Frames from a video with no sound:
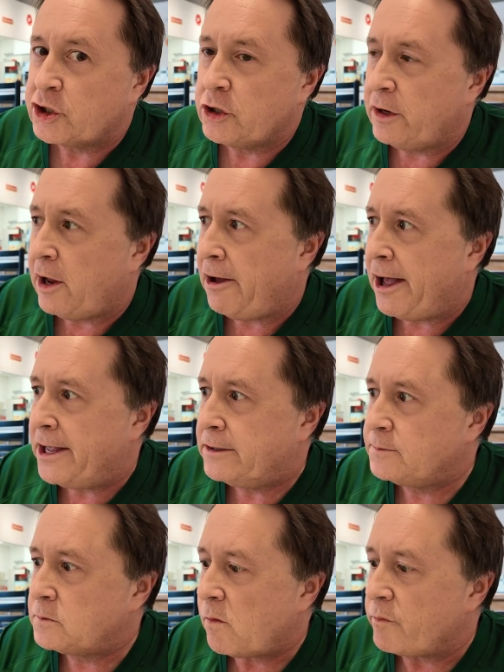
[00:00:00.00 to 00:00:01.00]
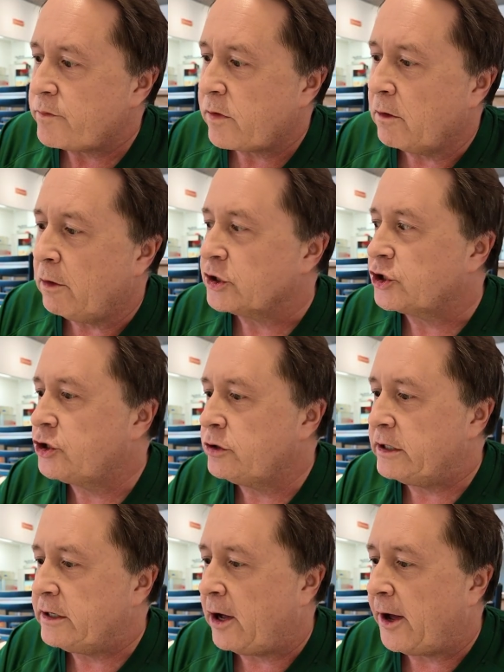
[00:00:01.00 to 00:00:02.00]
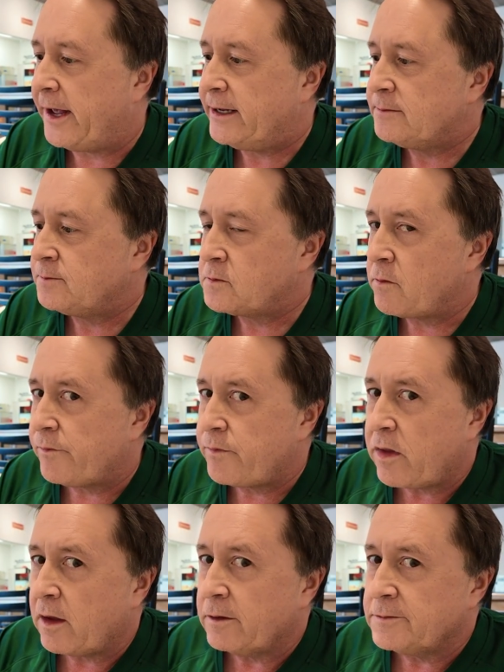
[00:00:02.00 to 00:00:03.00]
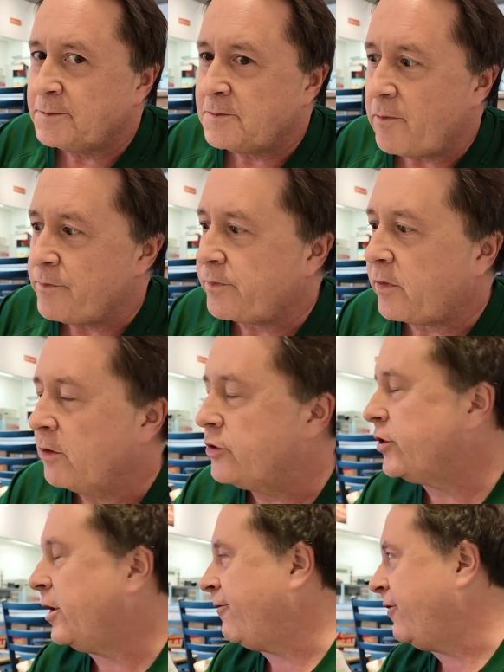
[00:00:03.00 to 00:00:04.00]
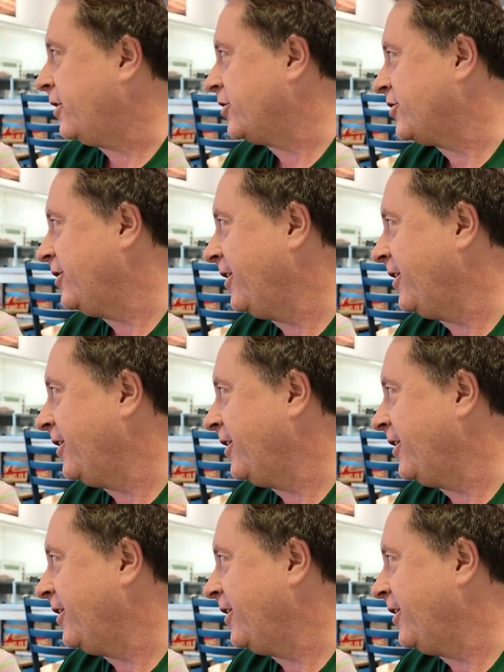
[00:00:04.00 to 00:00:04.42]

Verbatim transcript: should I or shouldn't I? Should. Should I finish